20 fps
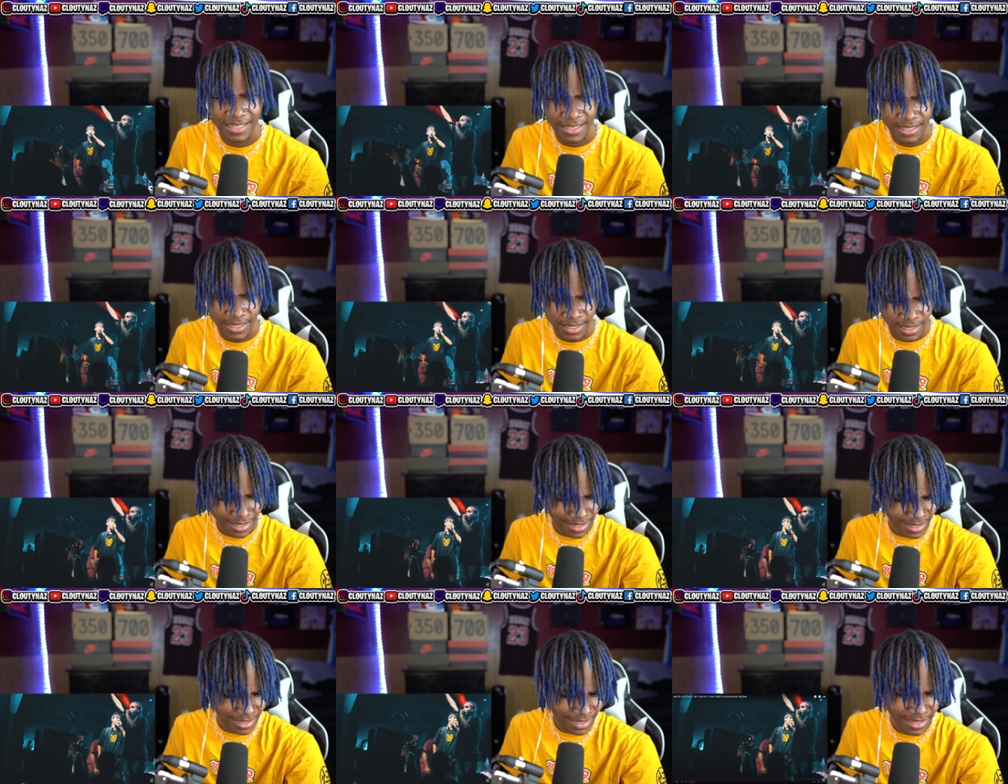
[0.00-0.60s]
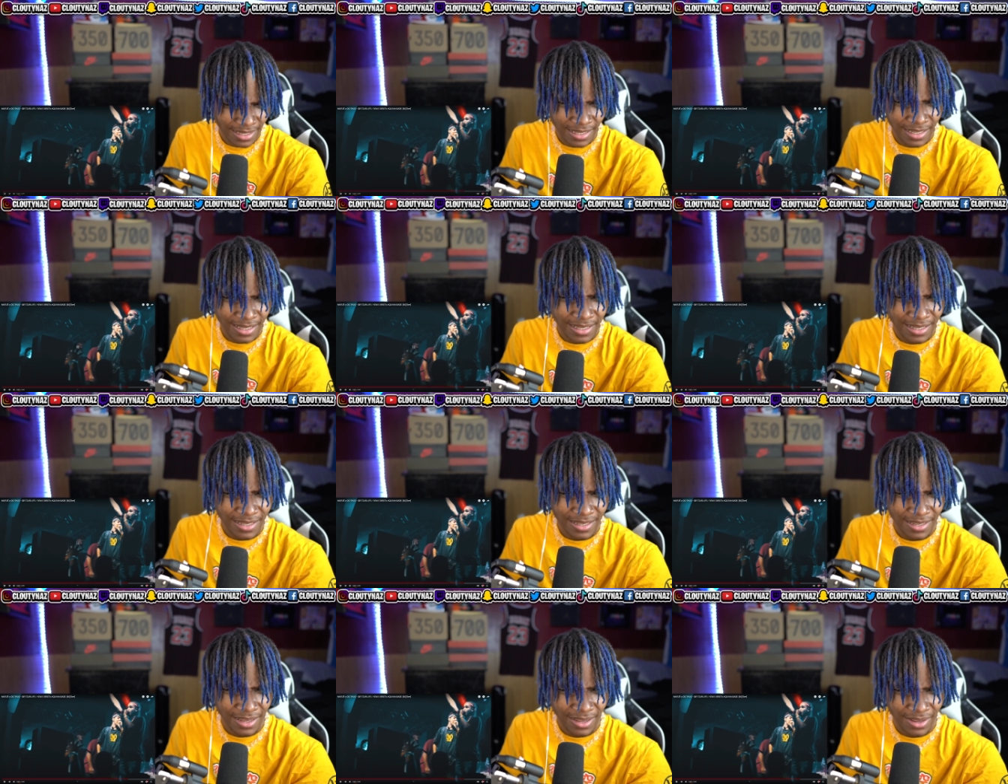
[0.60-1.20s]
Sei
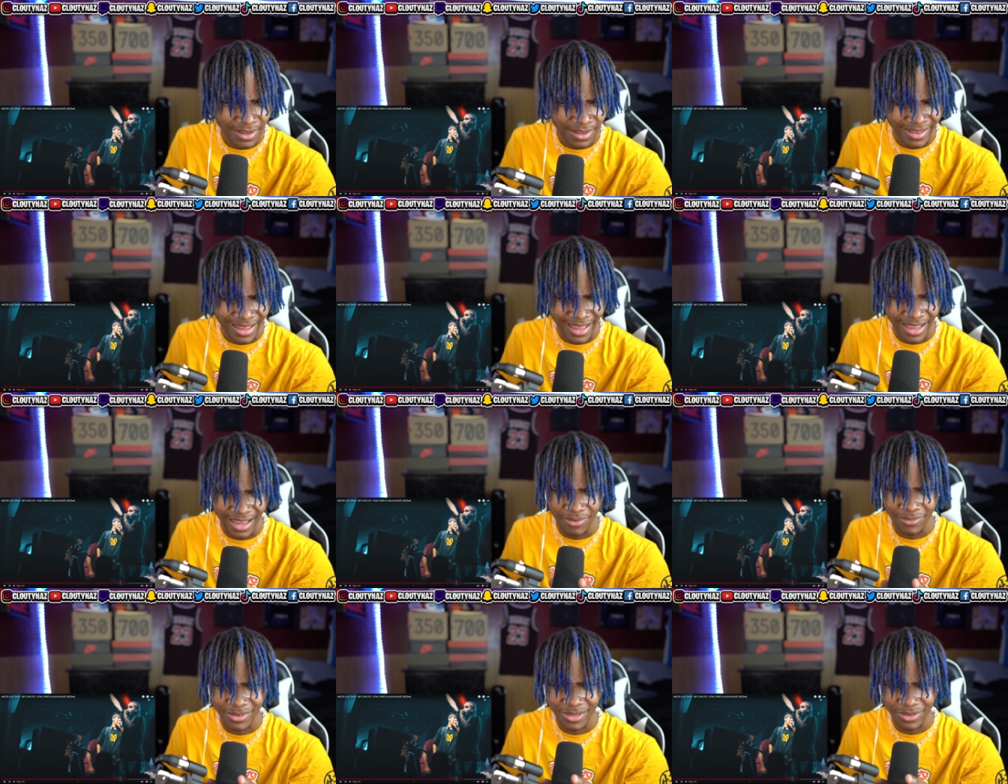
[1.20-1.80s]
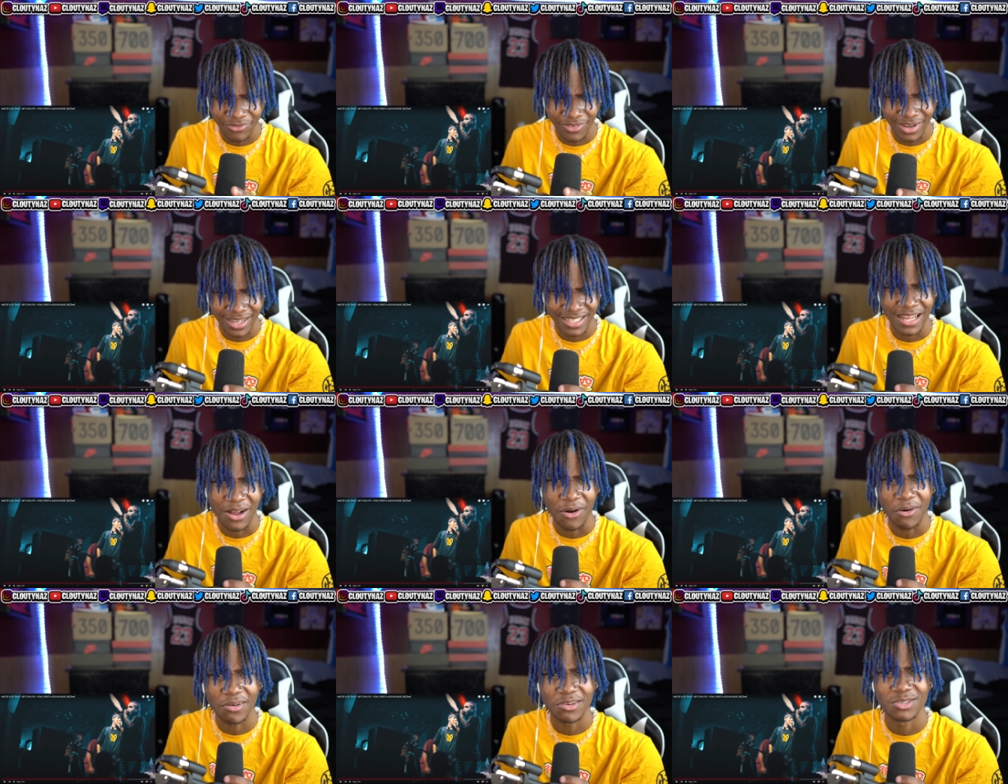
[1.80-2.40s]
fuck is that
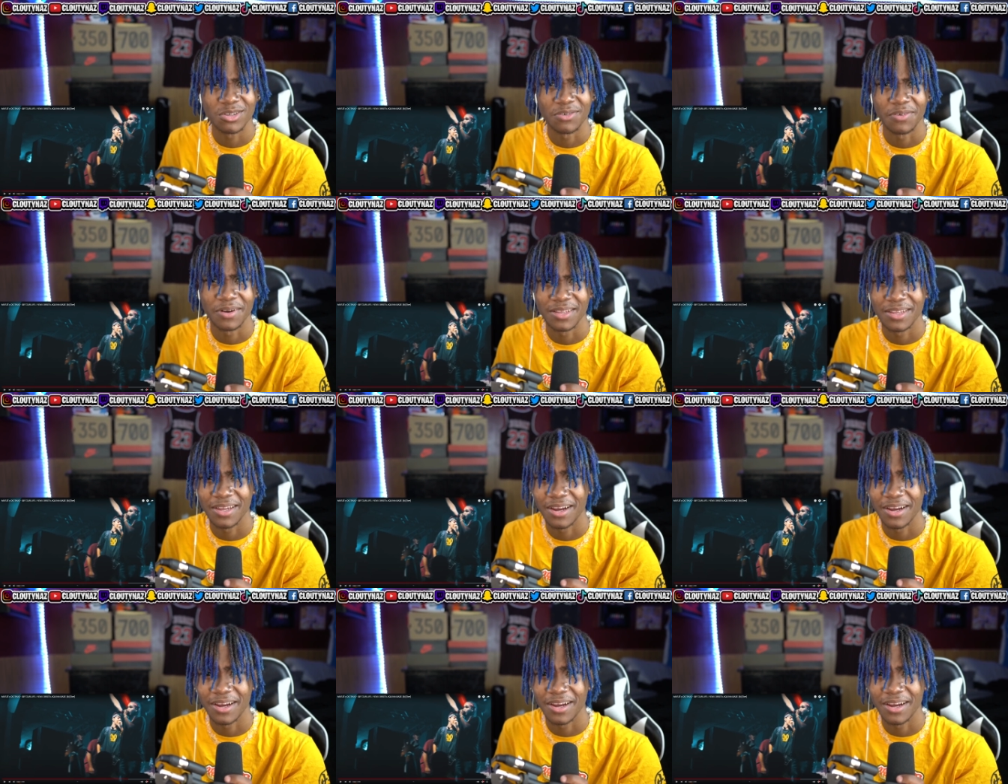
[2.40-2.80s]
autotune right there?